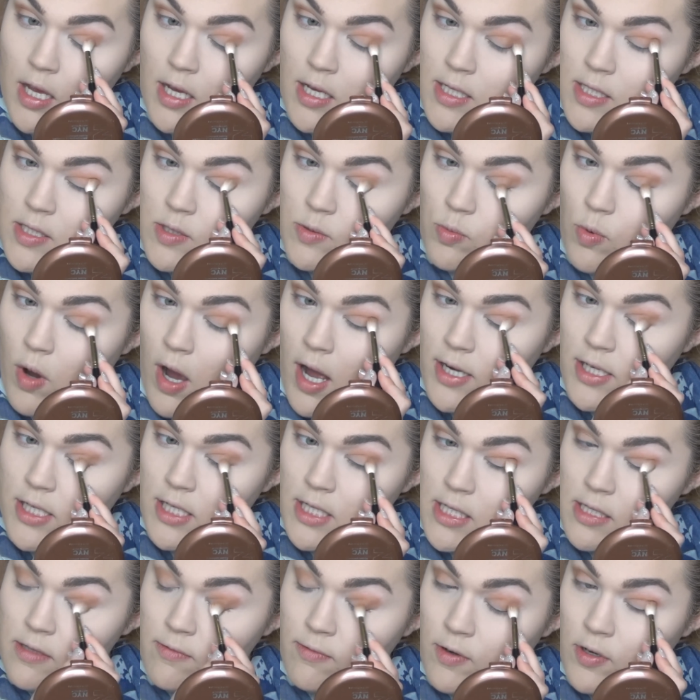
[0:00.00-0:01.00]

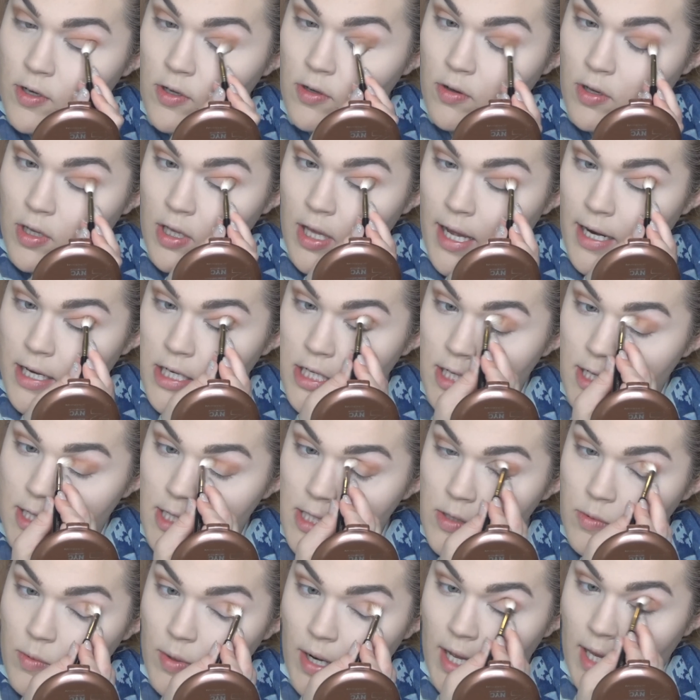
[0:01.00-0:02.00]
swatches for new
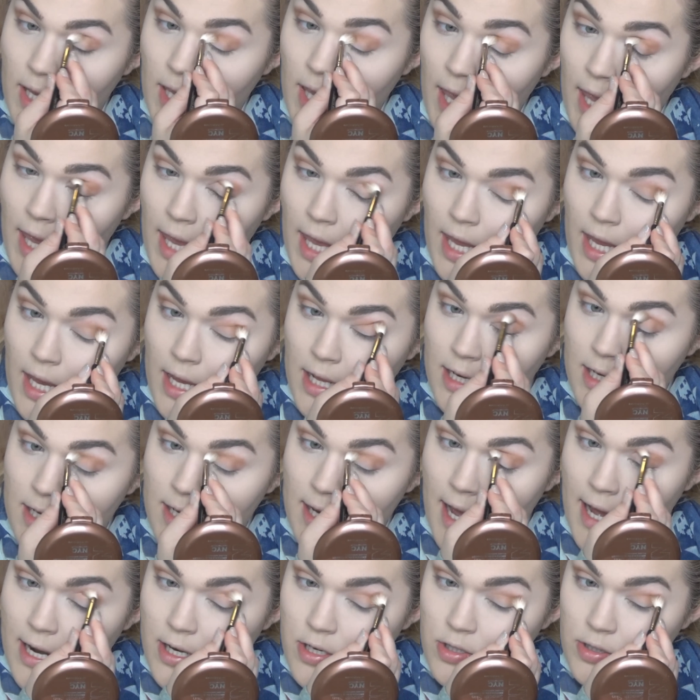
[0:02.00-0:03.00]
collections when I can in
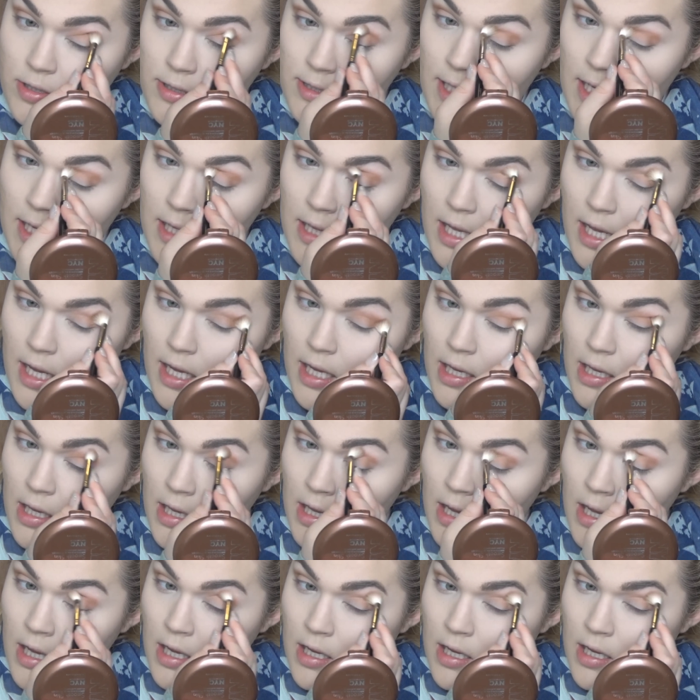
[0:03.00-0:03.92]
natural daylight.